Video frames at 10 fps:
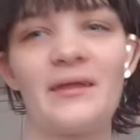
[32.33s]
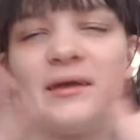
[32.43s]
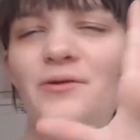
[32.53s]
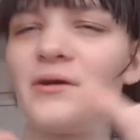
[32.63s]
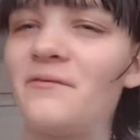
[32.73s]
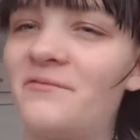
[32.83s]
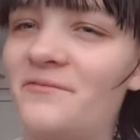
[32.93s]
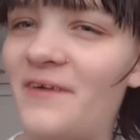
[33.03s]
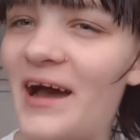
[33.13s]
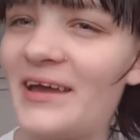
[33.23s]
you can
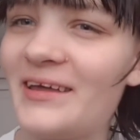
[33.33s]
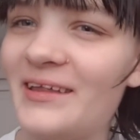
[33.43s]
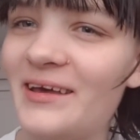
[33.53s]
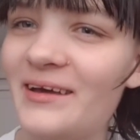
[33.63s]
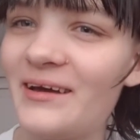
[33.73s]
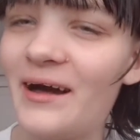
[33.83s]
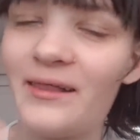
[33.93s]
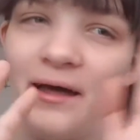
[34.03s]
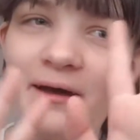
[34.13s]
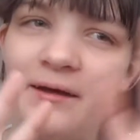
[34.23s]
find
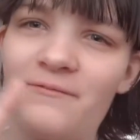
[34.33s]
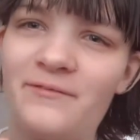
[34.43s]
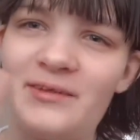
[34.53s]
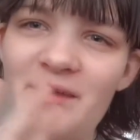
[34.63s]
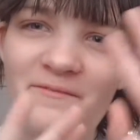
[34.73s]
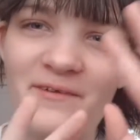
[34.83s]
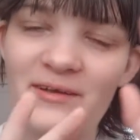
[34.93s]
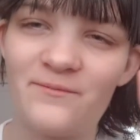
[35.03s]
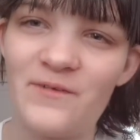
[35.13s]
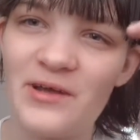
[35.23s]
a lot of
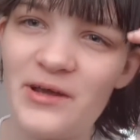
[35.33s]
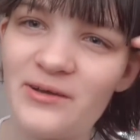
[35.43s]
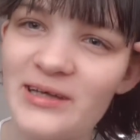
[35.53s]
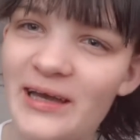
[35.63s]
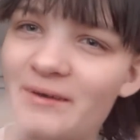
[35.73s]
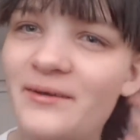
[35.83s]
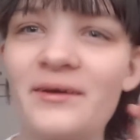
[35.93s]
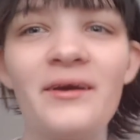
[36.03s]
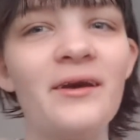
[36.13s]
different videos, like